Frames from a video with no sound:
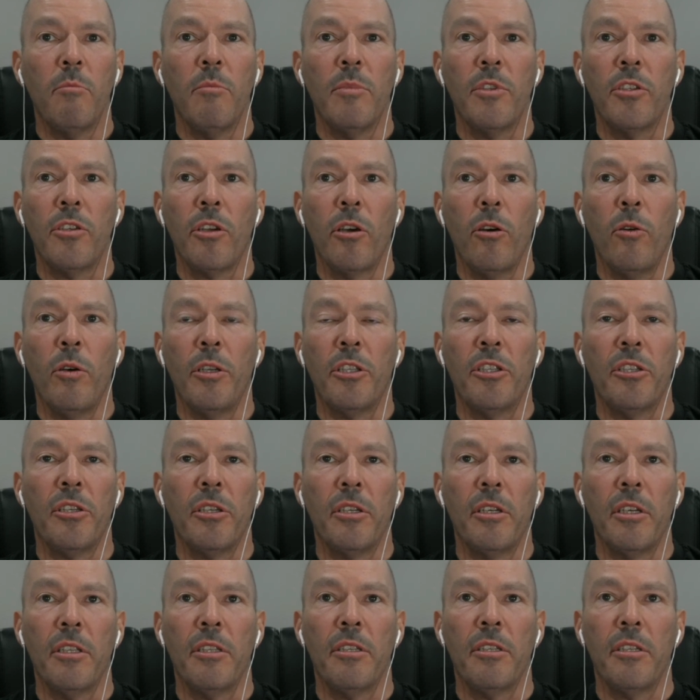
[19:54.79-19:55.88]
So
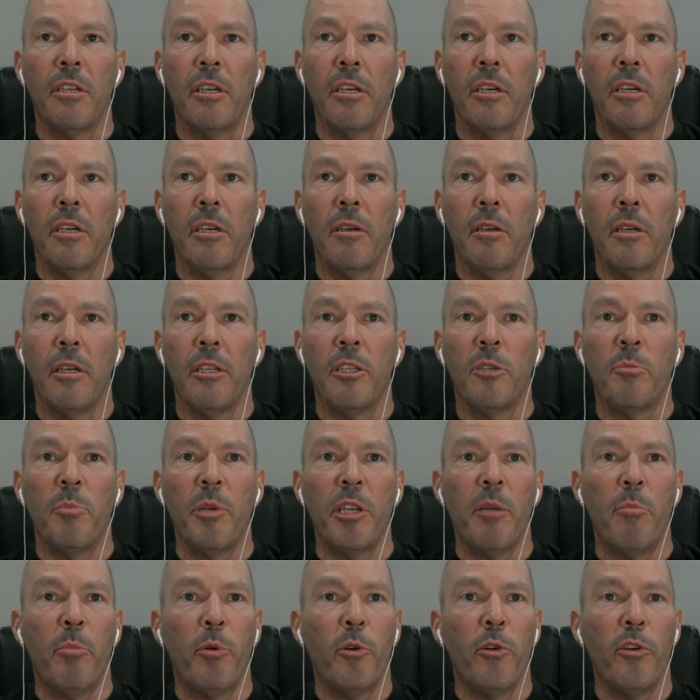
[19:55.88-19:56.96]
it's
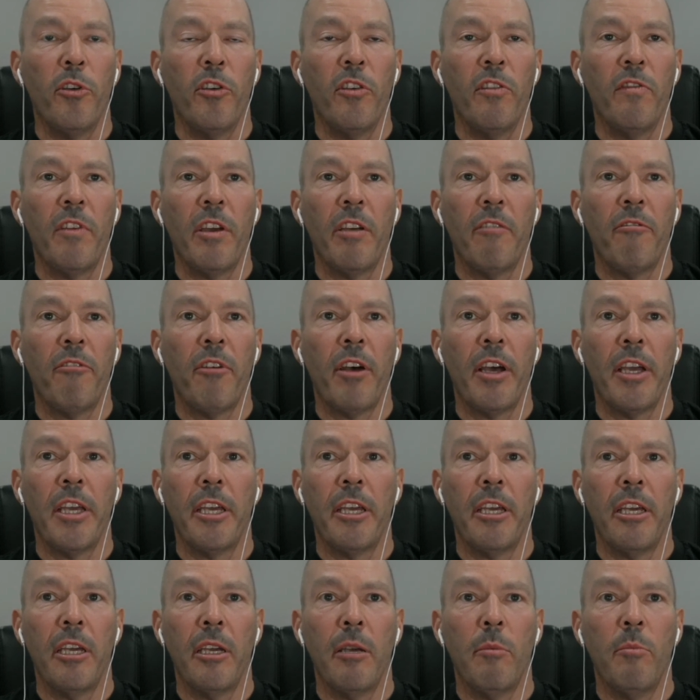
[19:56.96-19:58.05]
been approved
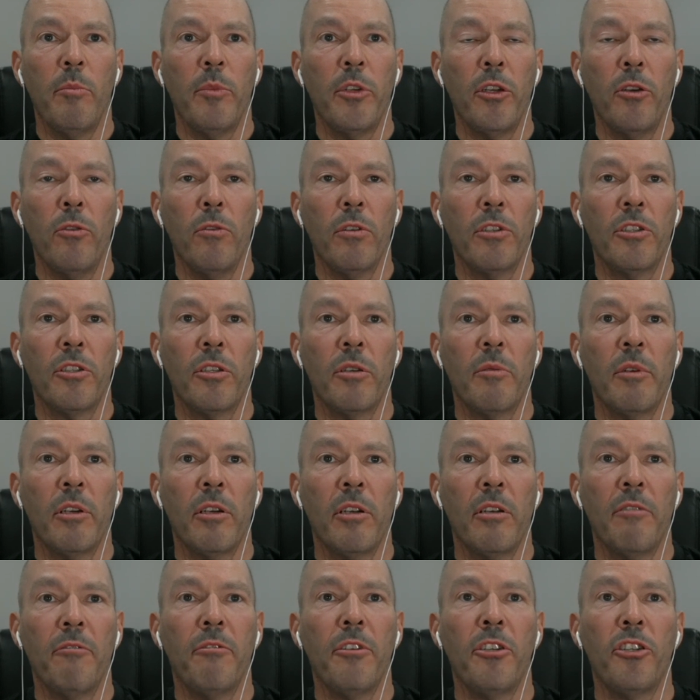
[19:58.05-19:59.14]
FIM. It's
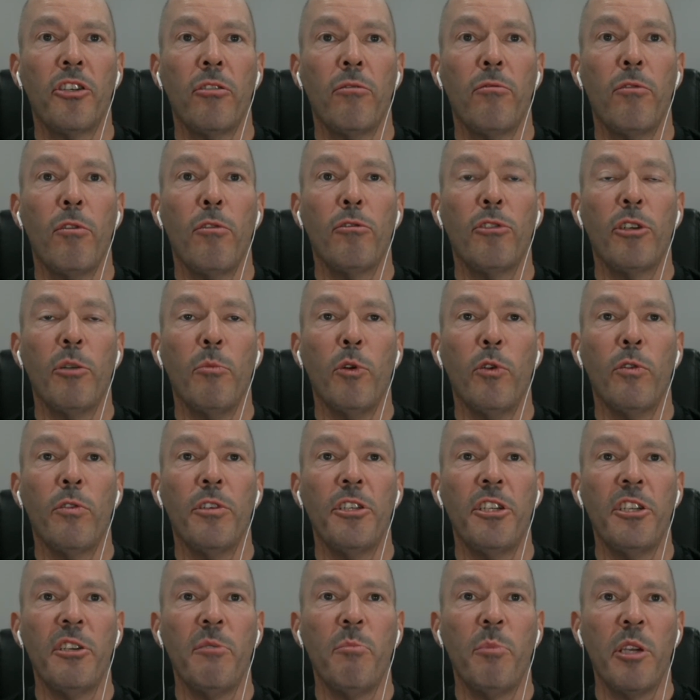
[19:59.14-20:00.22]
an official Road to
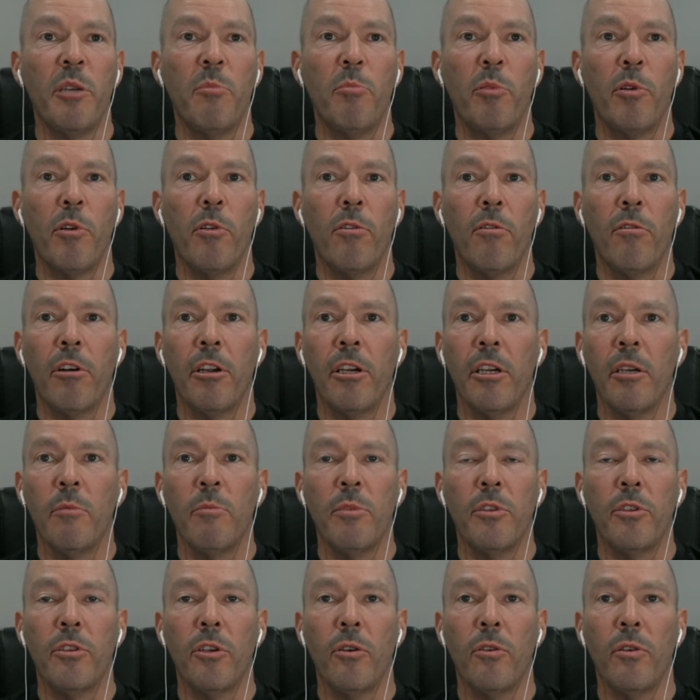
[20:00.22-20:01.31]
MotoGP program,
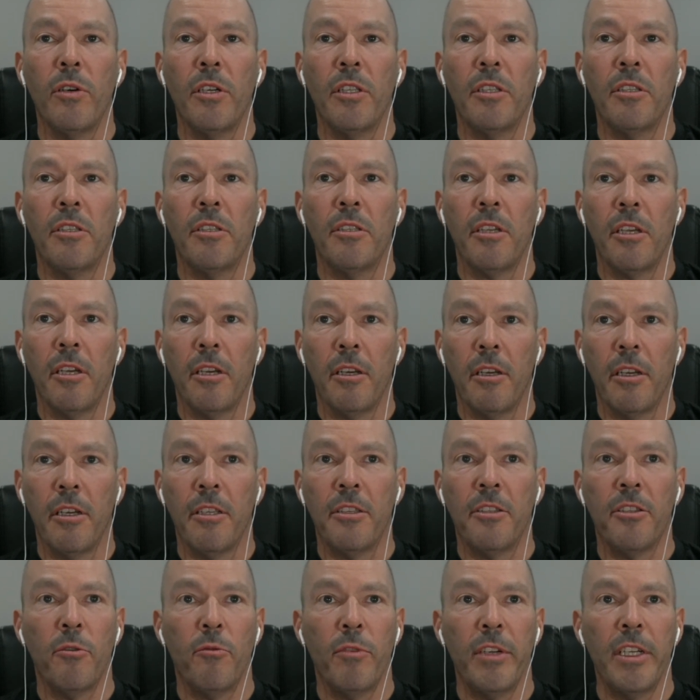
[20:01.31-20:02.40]
so it's
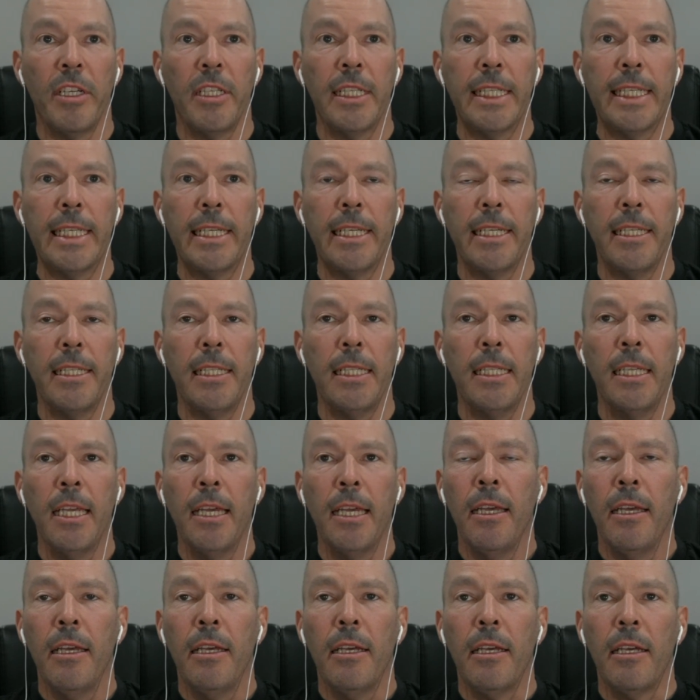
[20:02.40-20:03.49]
the real deal.
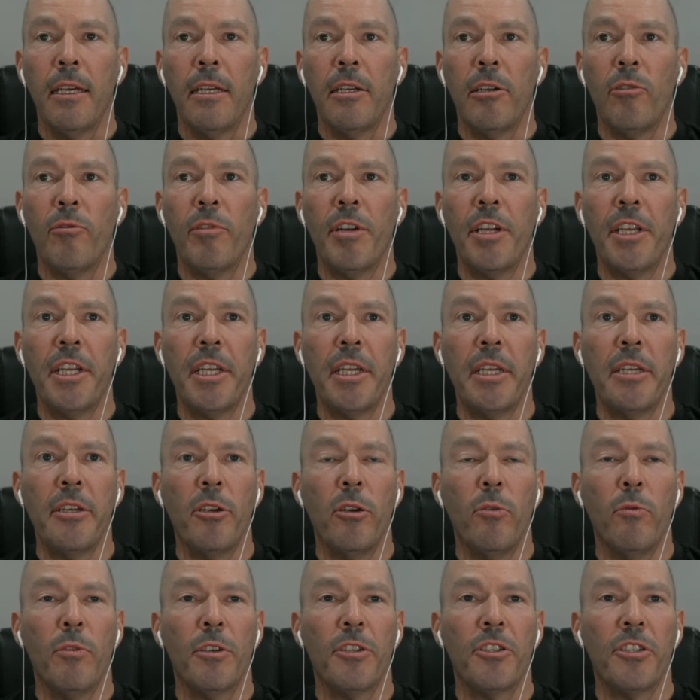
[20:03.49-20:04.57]
And already, you
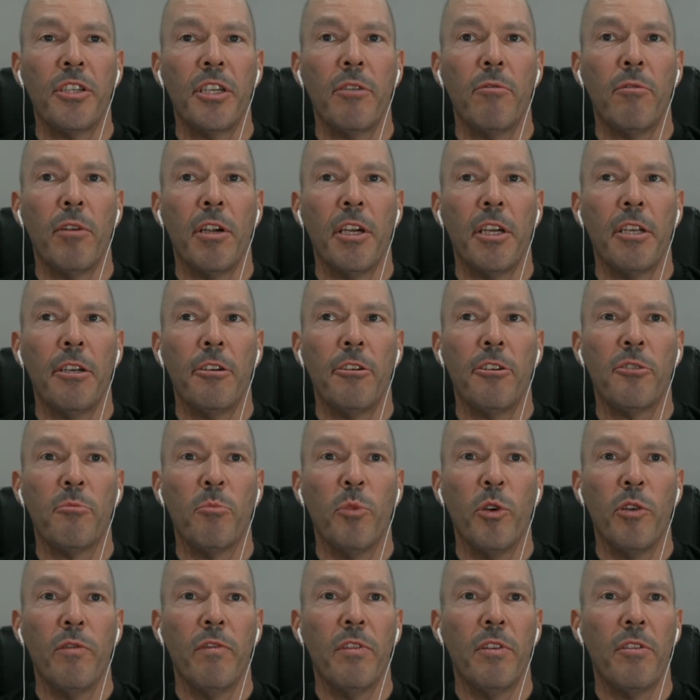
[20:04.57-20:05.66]
know, we're seeing riders
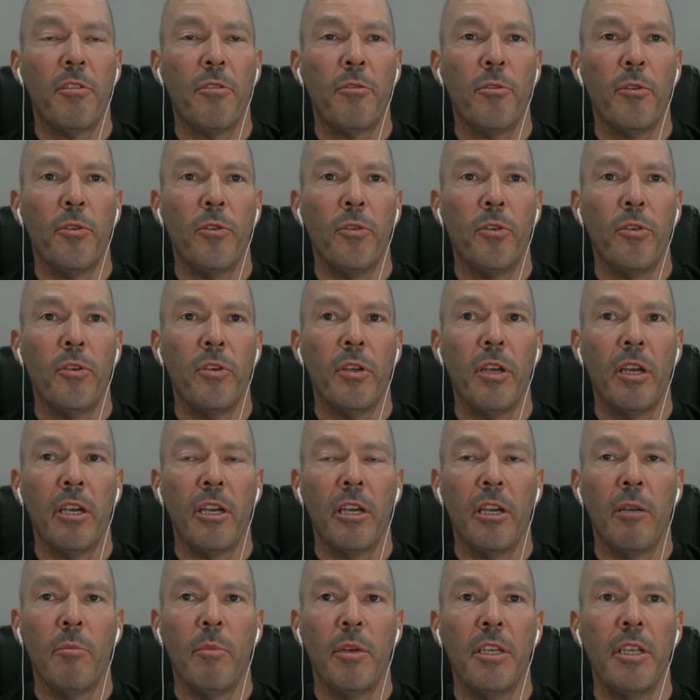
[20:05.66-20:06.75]
moving through
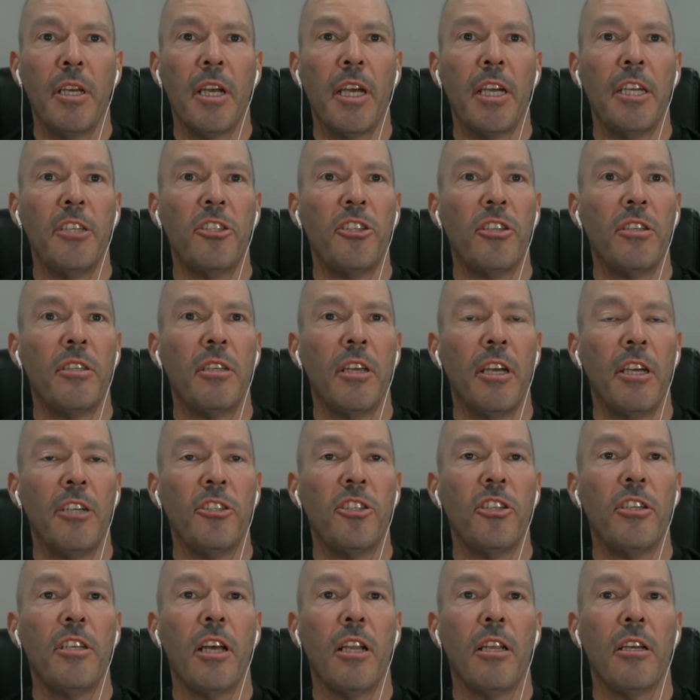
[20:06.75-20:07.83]
into Asia
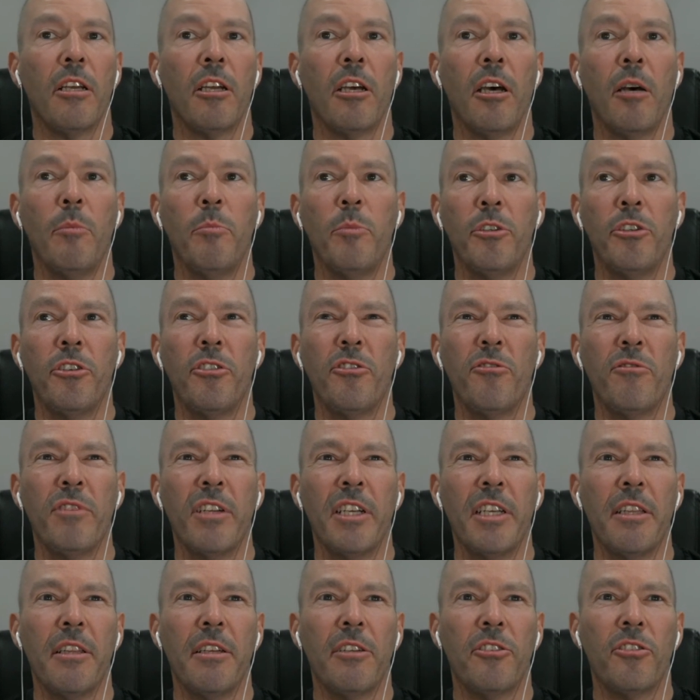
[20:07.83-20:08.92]
Talent Cup, which is
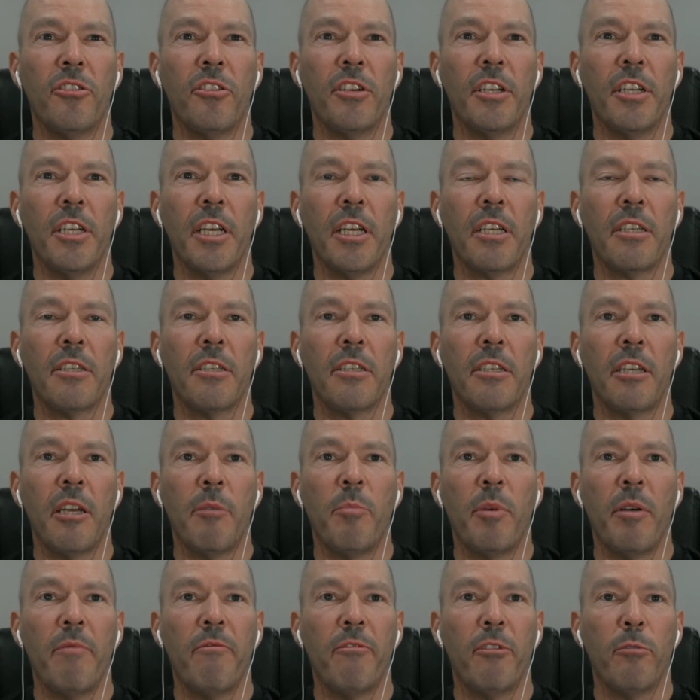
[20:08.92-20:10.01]
really the sort of next step
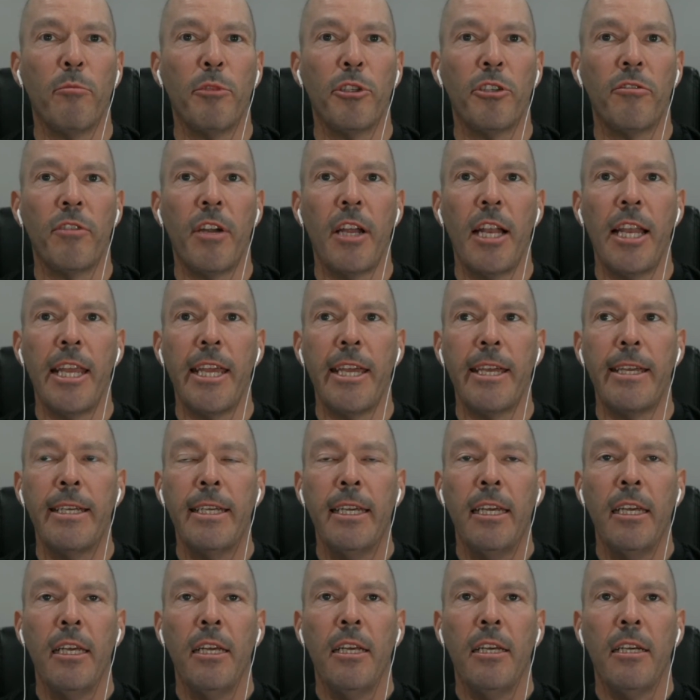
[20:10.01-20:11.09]
up from Australia.
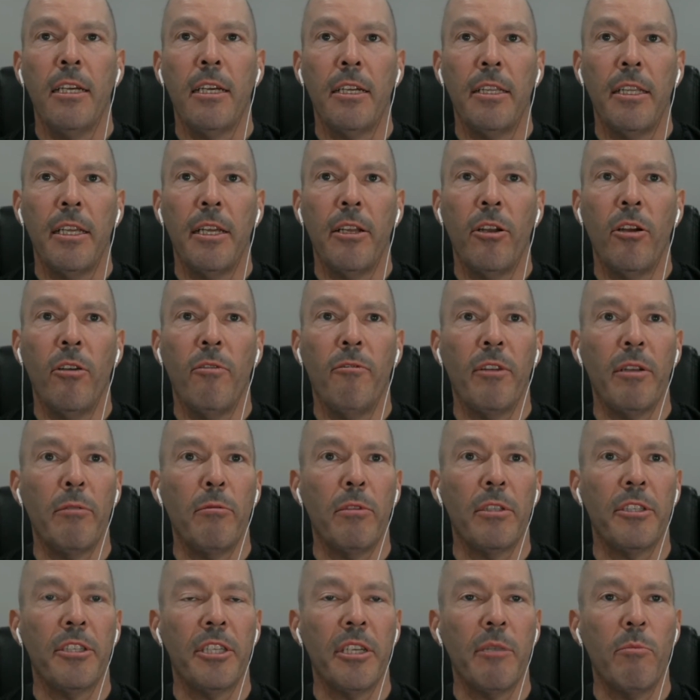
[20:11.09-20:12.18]
And then hopefully
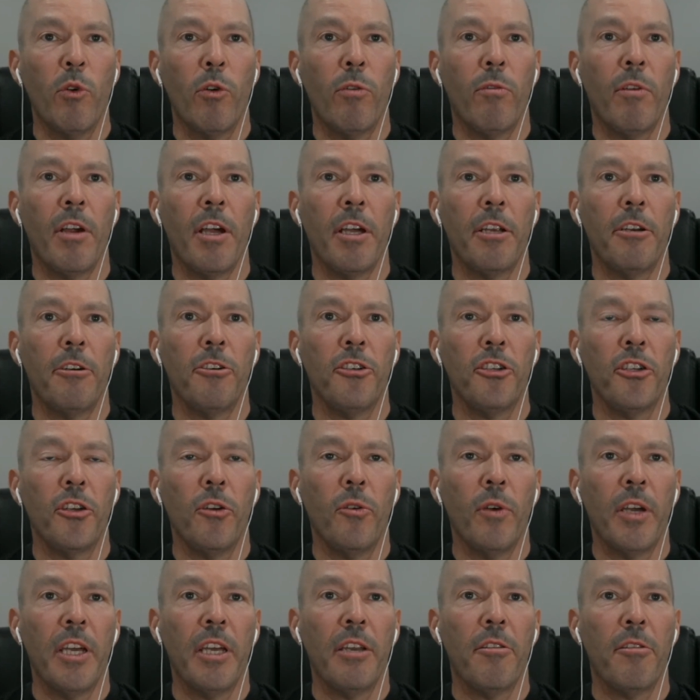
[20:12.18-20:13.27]
we'll see more riders, you
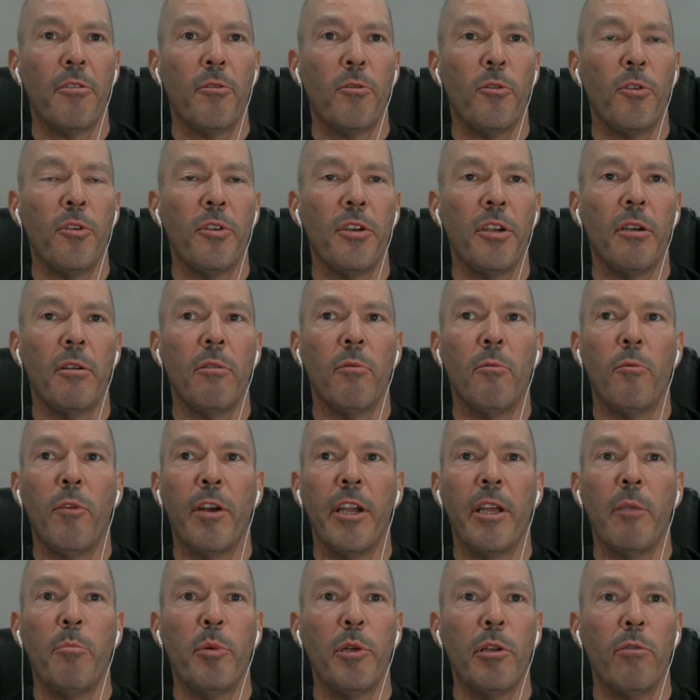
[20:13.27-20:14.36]
know, heading through to
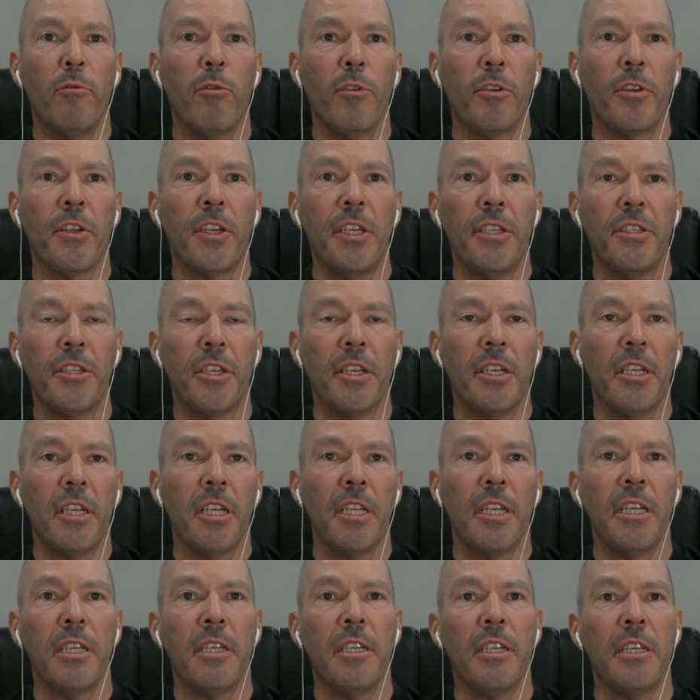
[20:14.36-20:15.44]
Red Bull Rookies
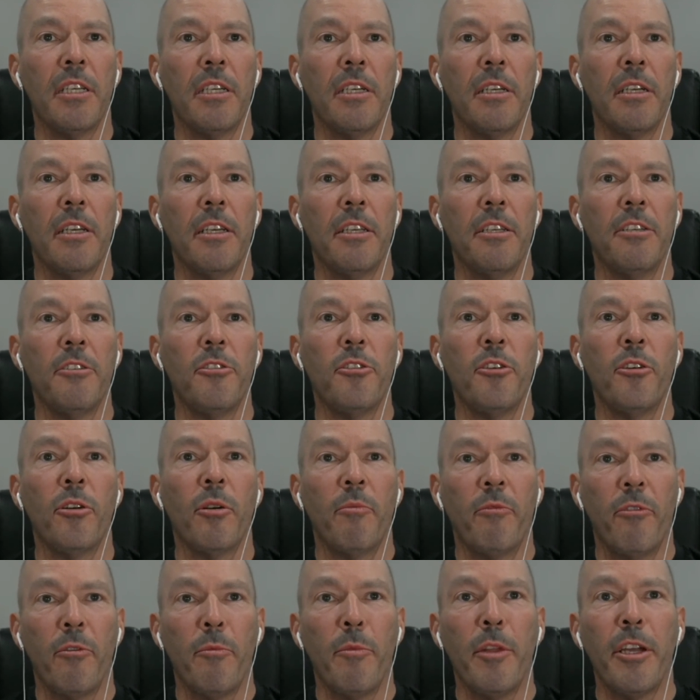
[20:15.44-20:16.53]
and into
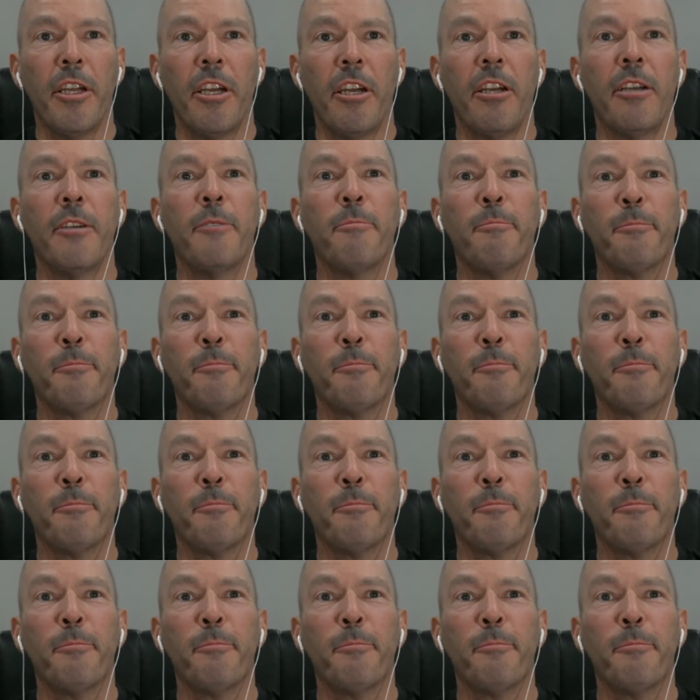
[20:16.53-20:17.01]
Europe from there.